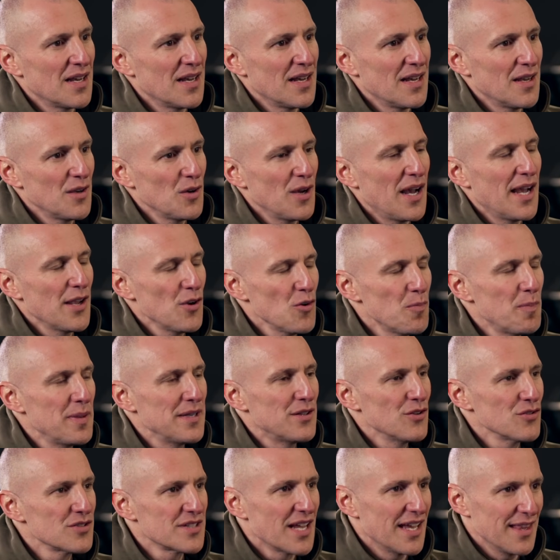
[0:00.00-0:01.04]
I hope he
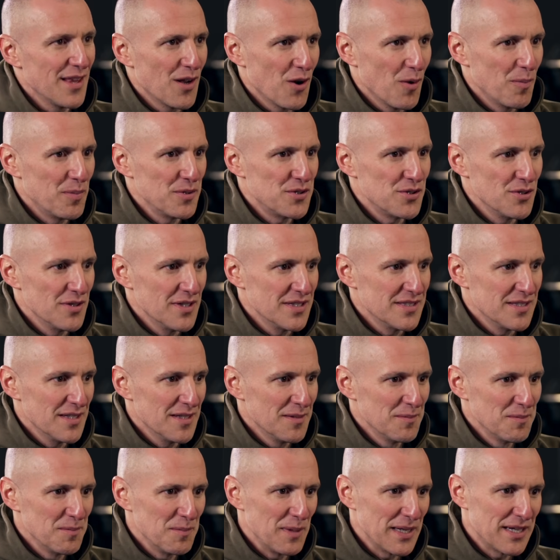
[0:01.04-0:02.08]
does get that opportunity,
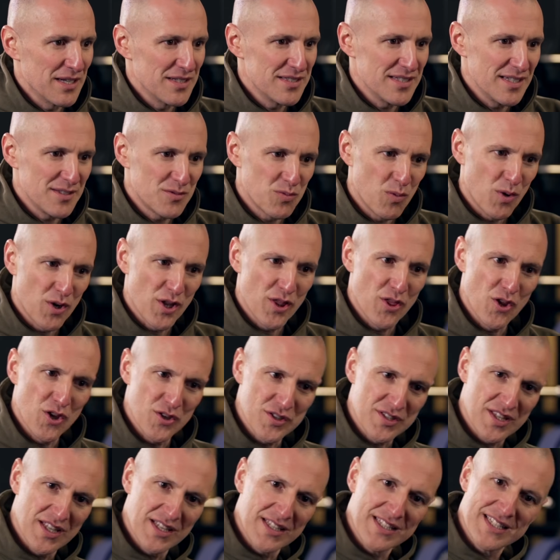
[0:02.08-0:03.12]
because it's one of
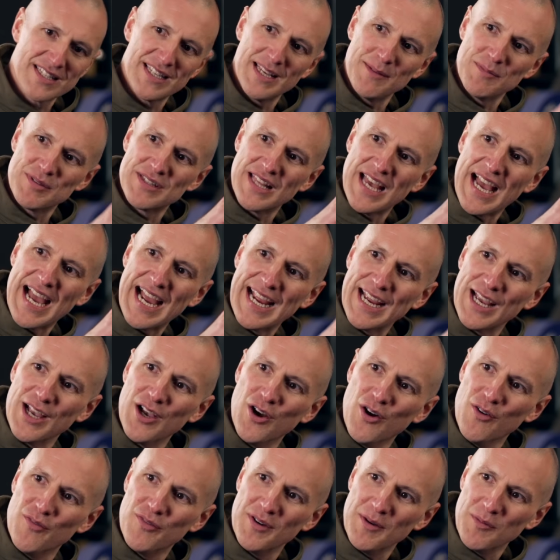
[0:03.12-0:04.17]
those that seems to hang
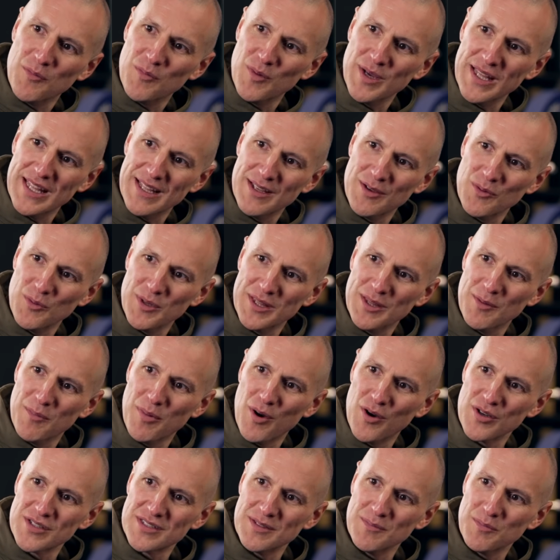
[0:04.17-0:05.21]
over him with the
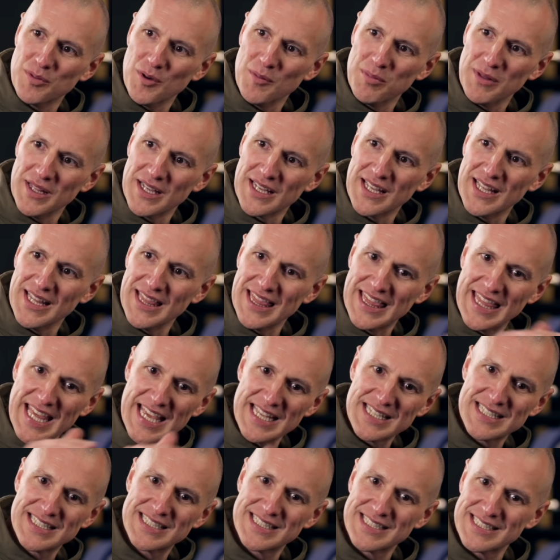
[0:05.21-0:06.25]
boxing public, and
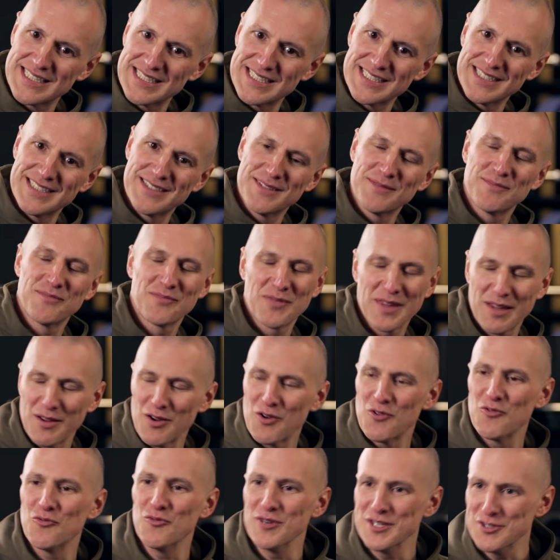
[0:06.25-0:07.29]
this
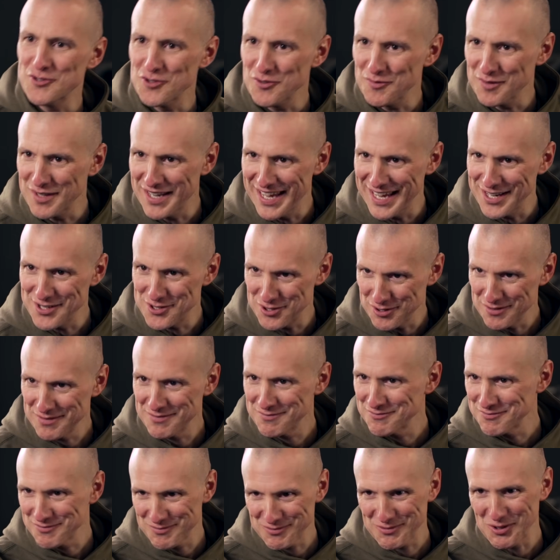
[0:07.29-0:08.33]
rejuvenation,
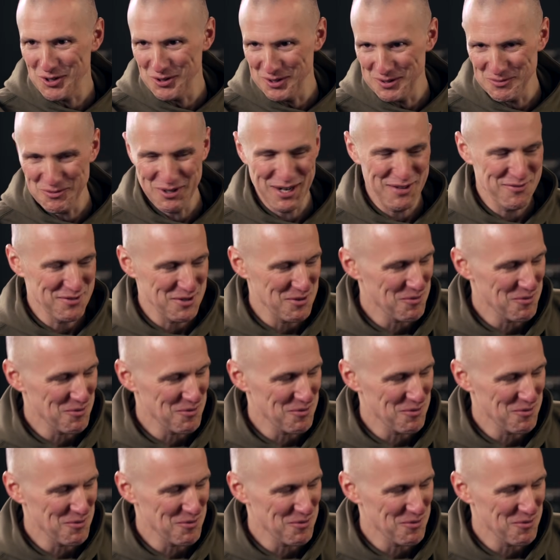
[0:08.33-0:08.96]
call it whatever you